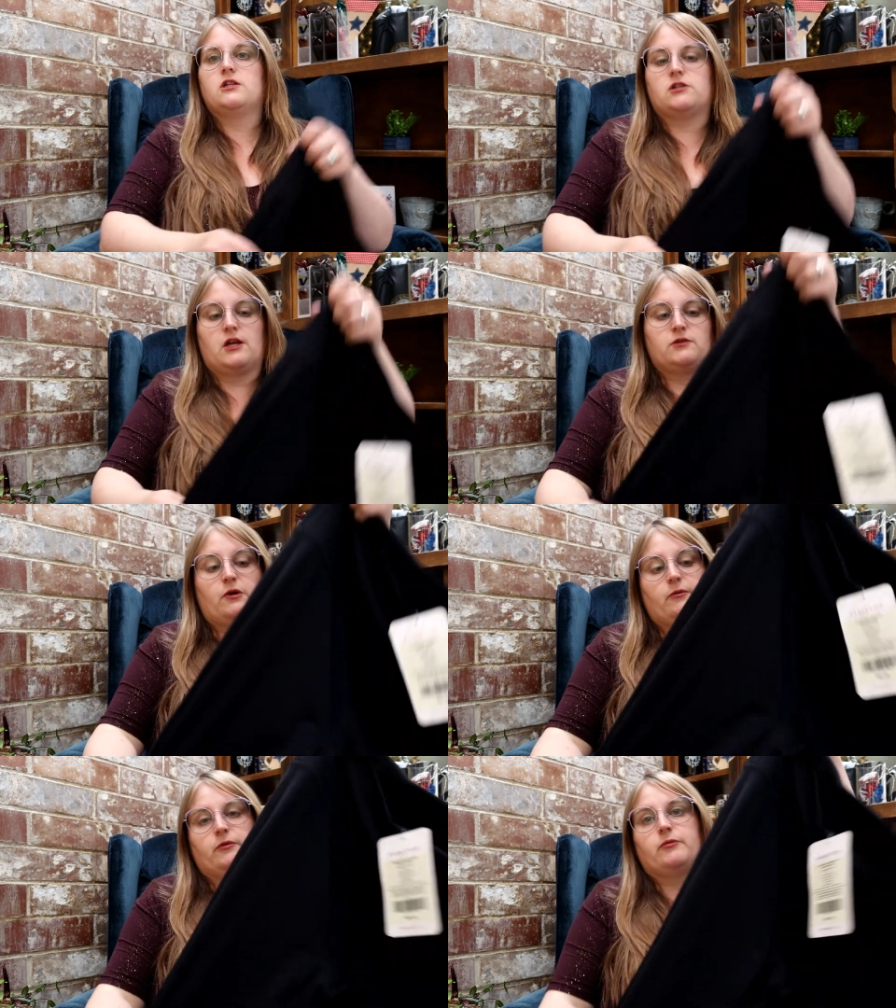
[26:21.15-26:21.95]
so that's
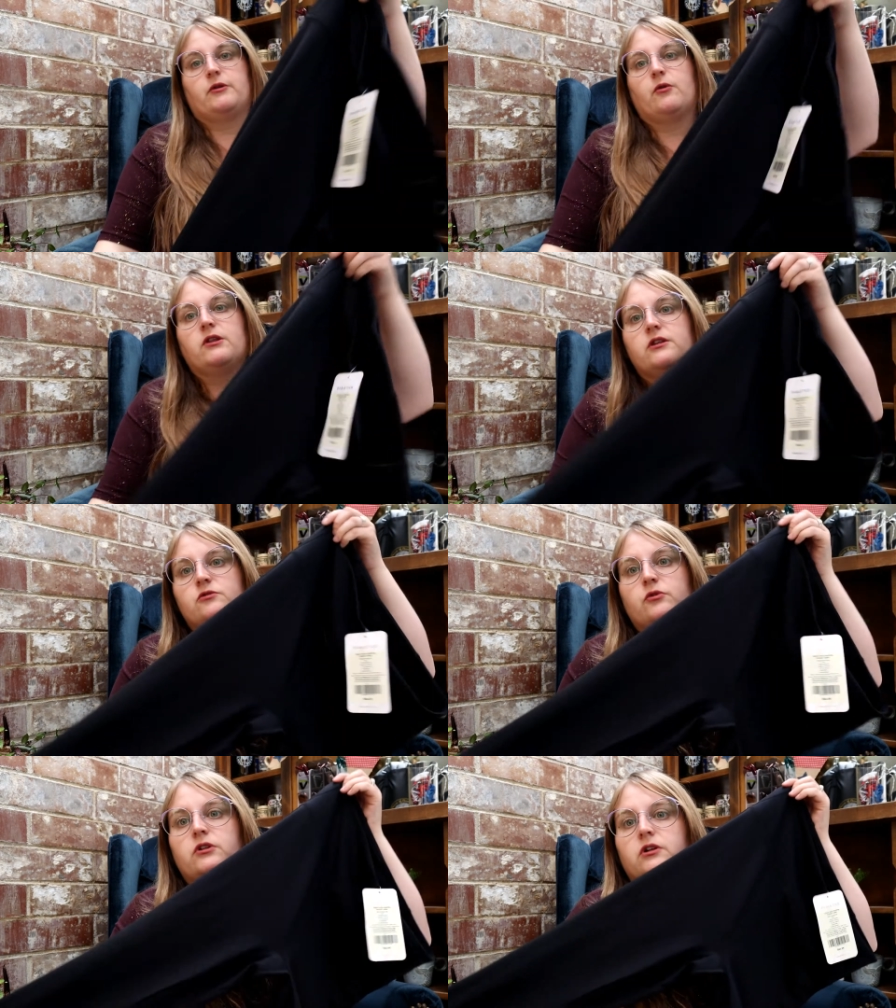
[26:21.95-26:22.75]
probably what
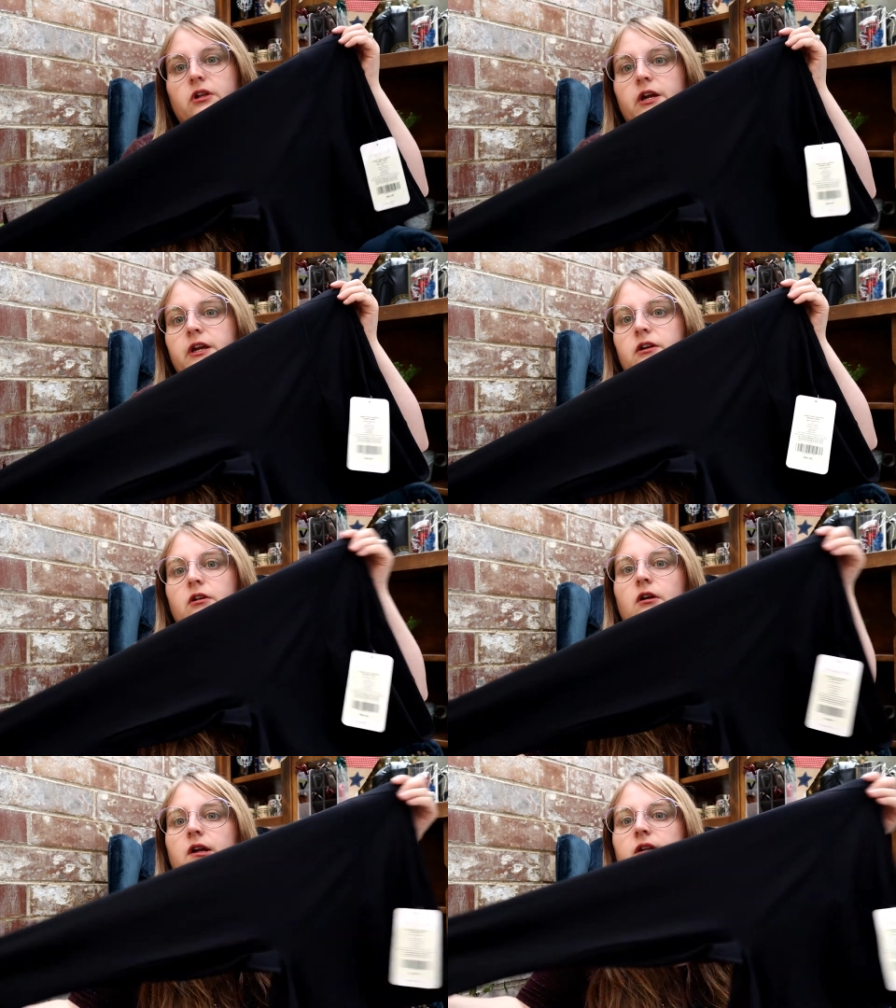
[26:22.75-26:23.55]
these will look like
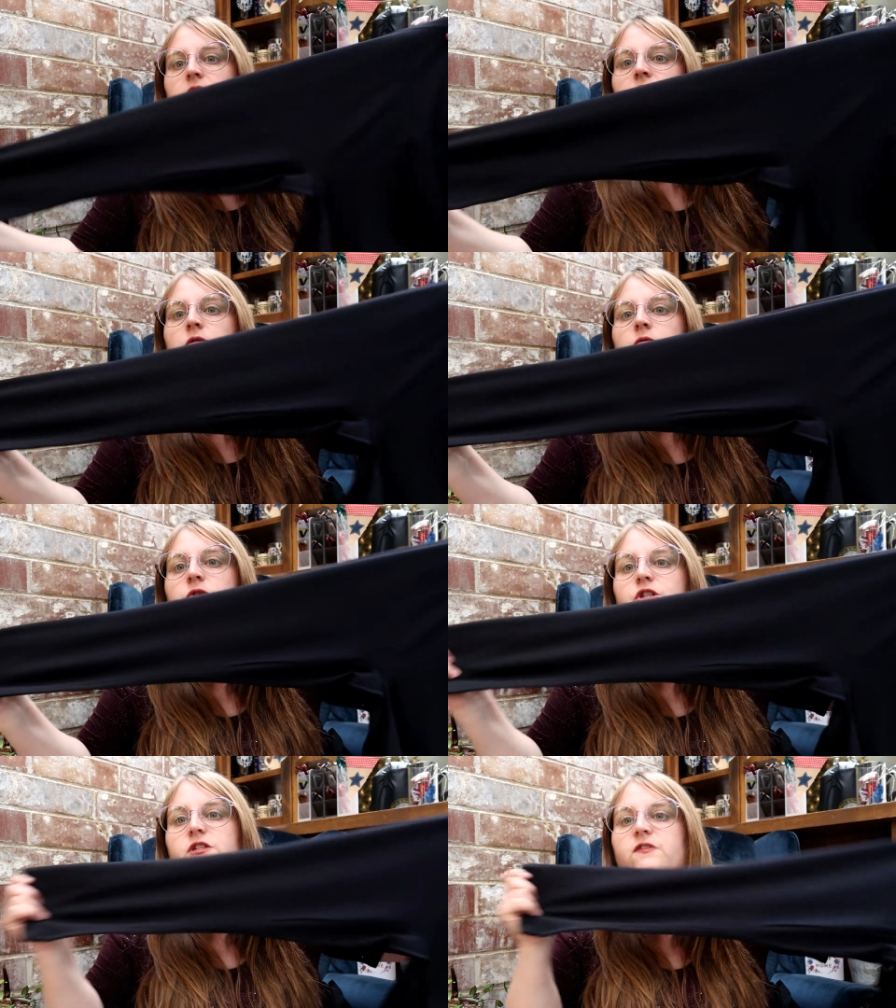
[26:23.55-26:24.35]
on
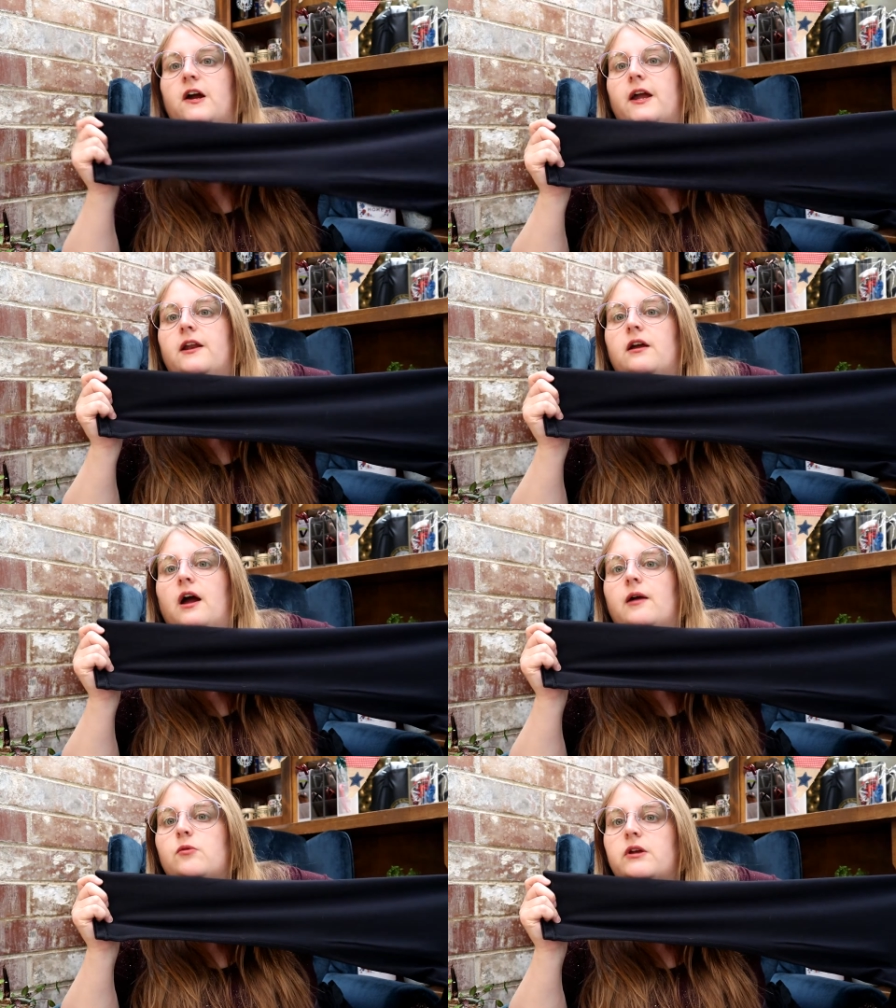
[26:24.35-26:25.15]
which is fine
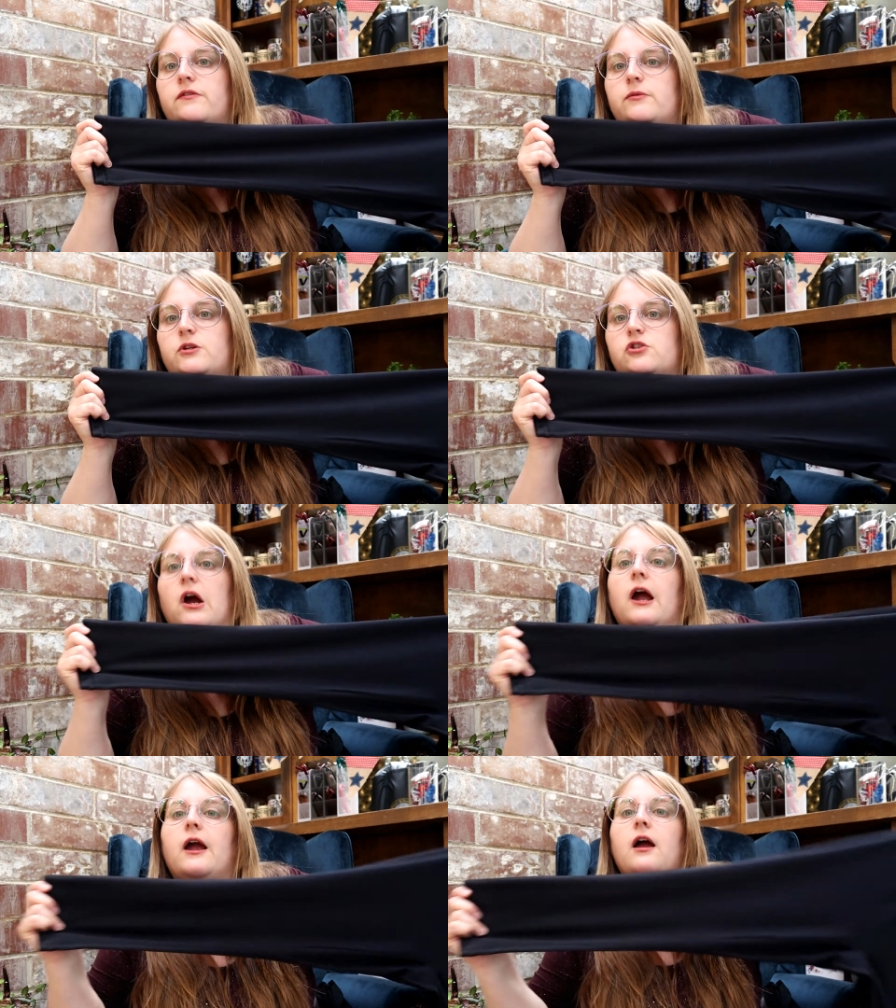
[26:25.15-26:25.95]
I will give them a
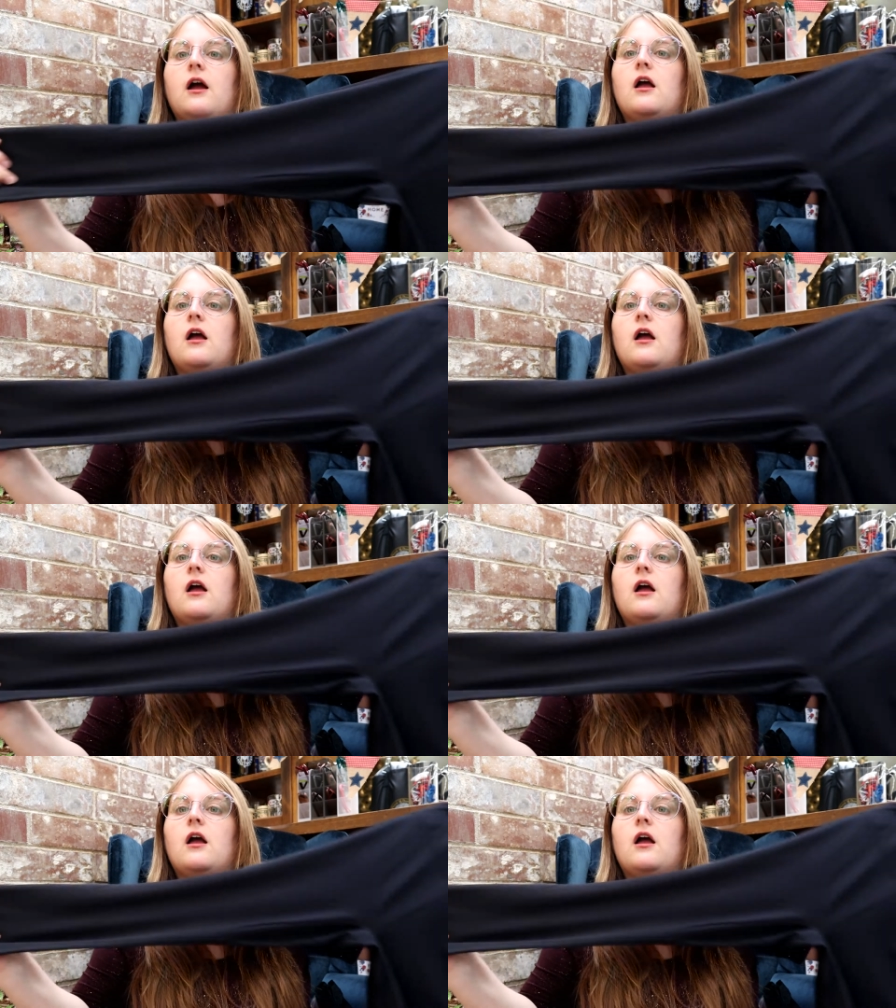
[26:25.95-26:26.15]
try